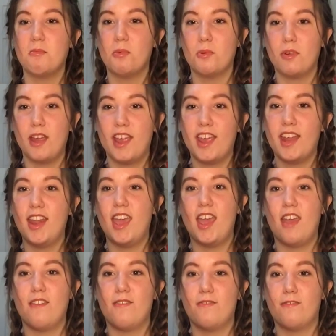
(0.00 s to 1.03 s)
Parade.
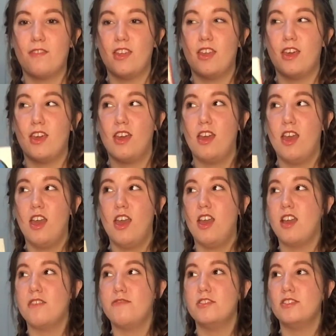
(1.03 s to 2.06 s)

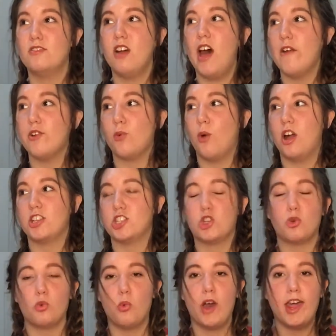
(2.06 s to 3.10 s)
If you still haven't watched it,
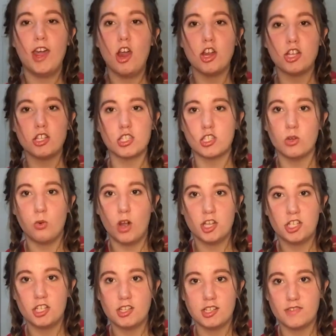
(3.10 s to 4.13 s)
why are you still
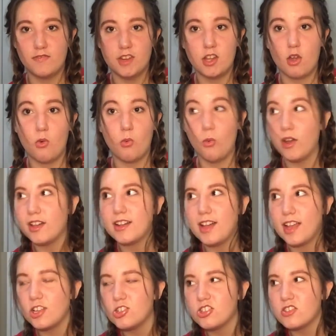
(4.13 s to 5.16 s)
watching this video? What did
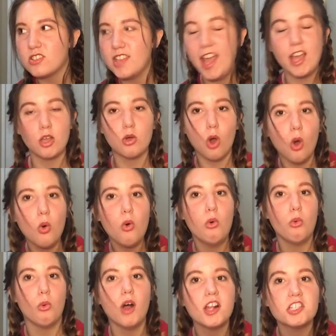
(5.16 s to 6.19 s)
I just say? Go
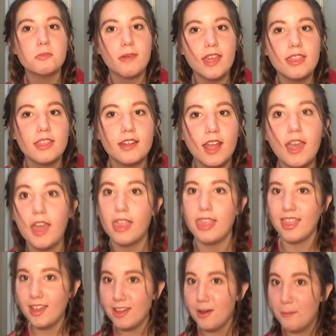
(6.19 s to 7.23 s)
watch Paint the Night and
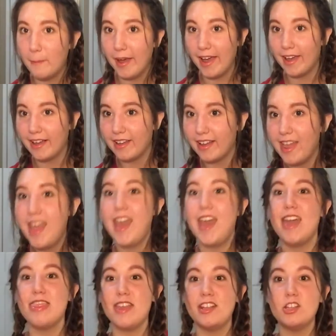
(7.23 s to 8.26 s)
then come back.
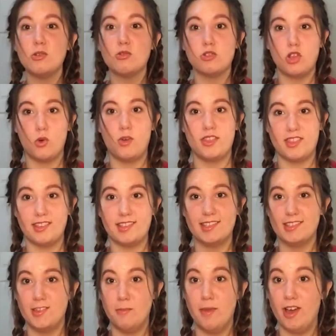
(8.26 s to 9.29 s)
And then you'll know what this is
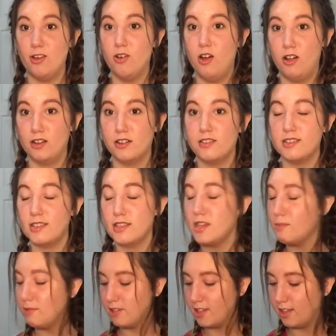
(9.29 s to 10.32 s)
about, honestly,
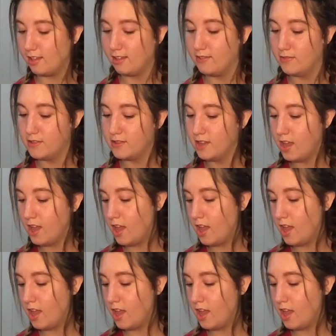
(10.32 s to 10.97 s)
because